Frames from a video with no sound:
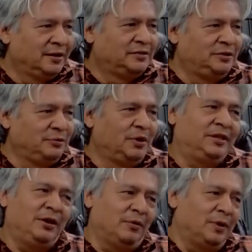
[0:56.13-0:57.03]
to what
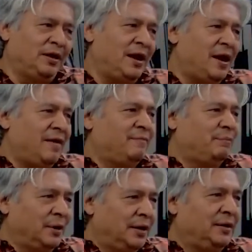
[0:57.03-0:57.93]
they already have,
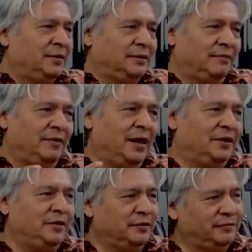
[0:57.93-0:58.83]
but the
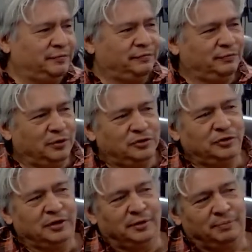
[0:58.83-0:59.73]
value of what you're
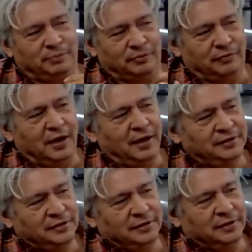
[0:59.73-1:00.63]
going to provide
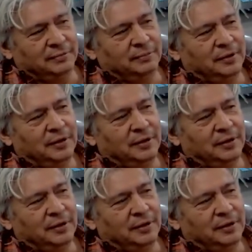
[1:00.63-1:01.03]
to them